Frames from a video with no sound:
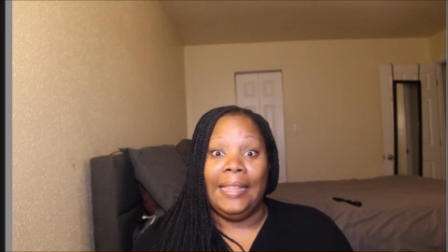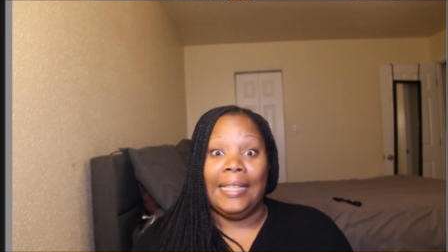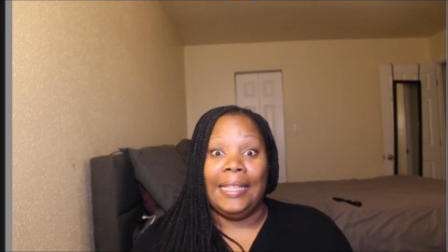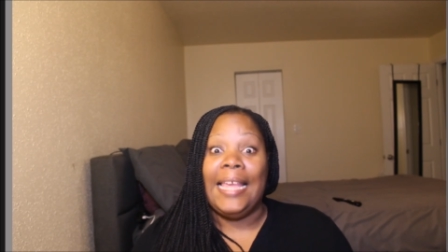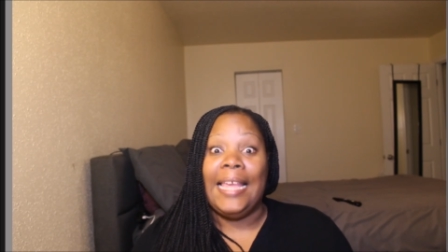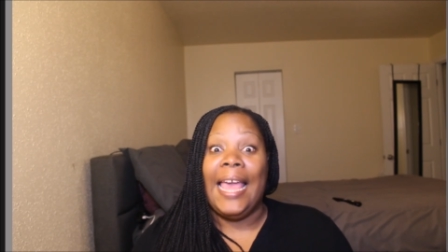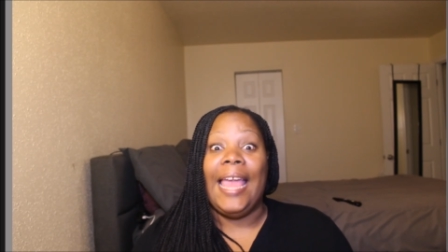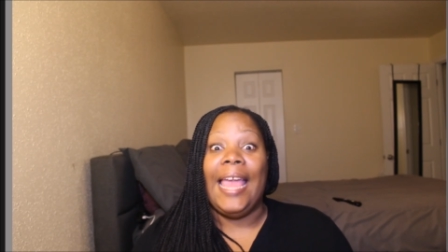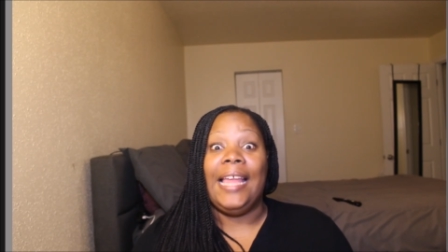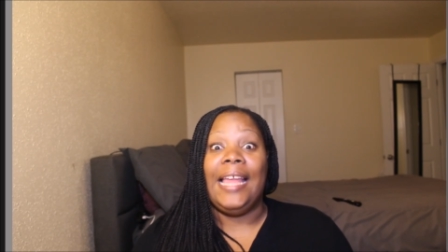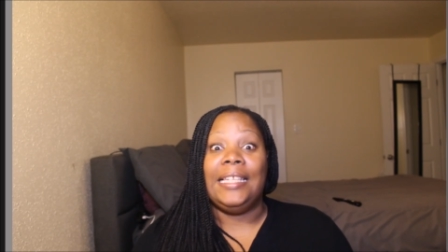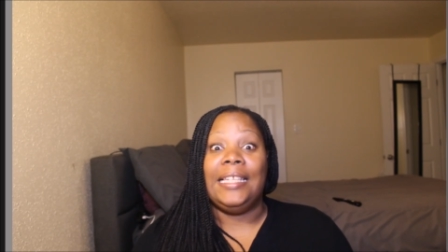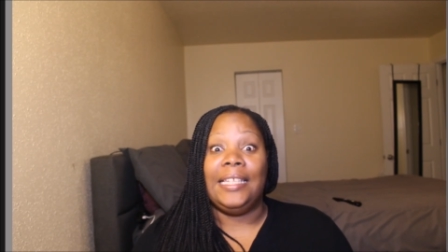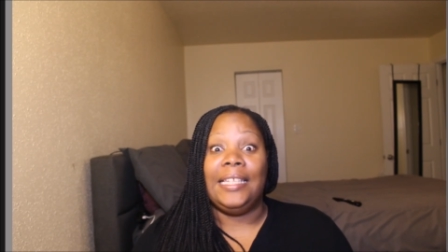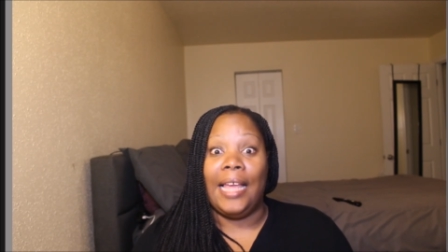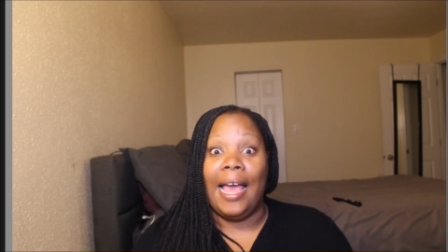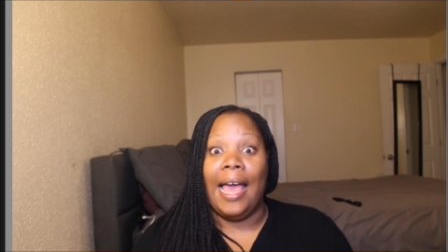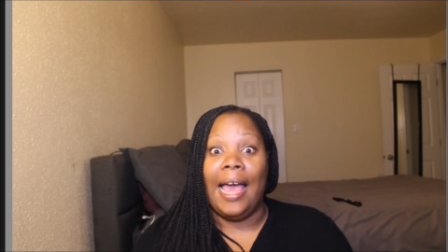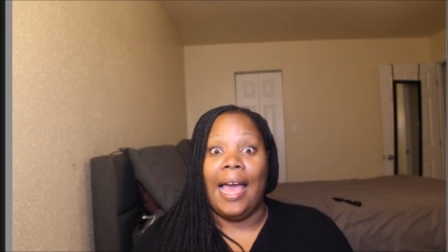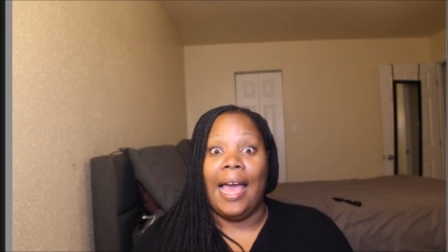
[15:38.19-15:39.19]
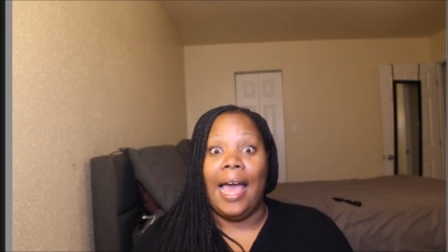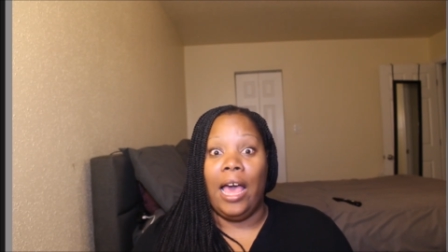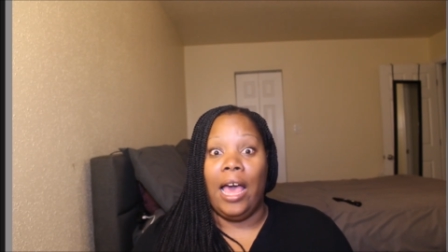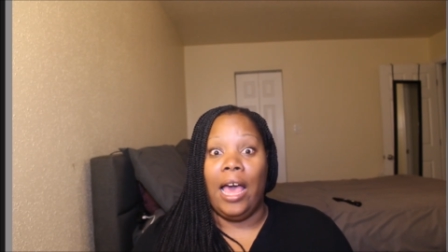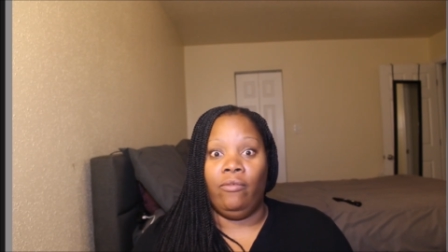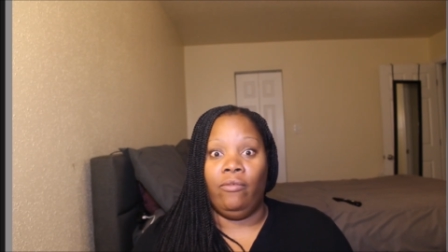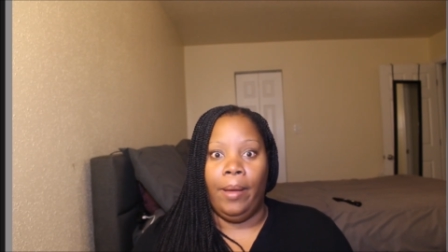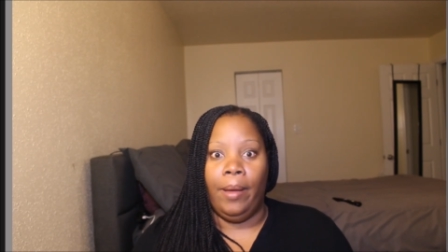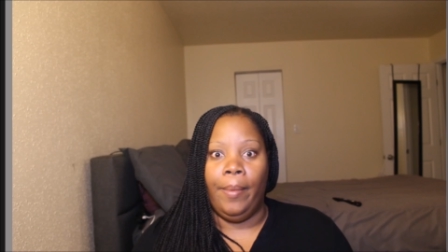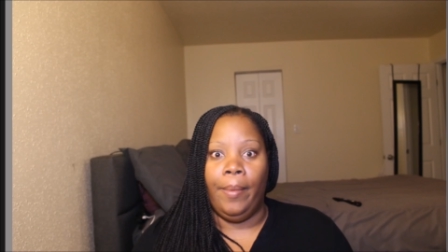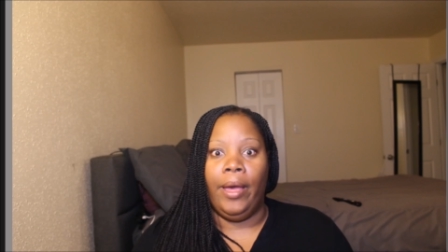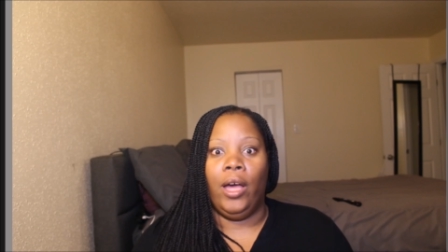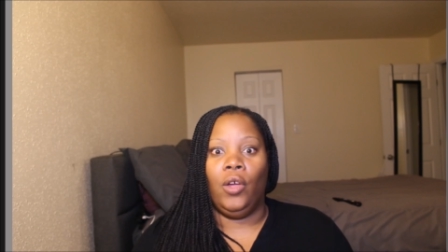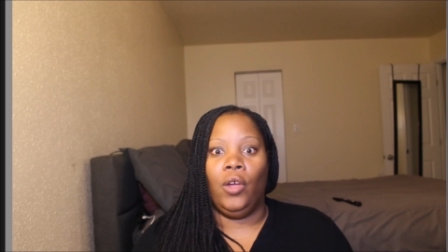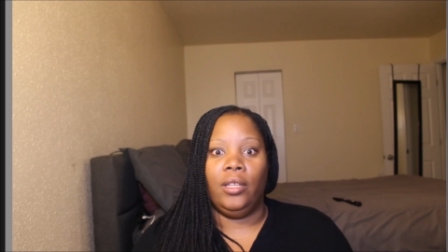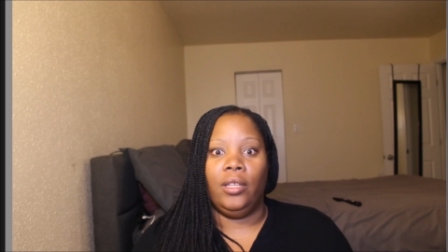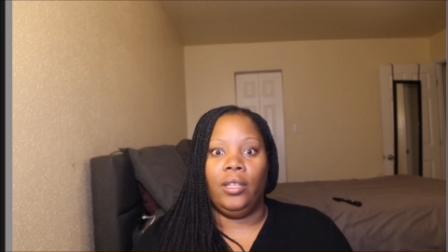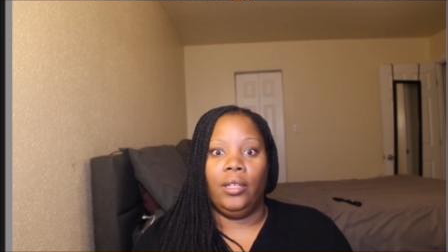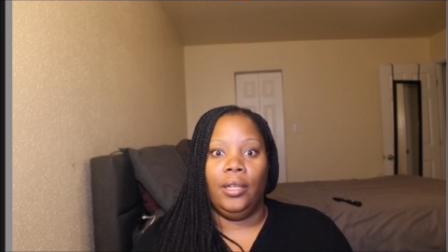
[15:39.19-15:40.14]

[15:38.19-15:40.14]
the taste out of my mouth.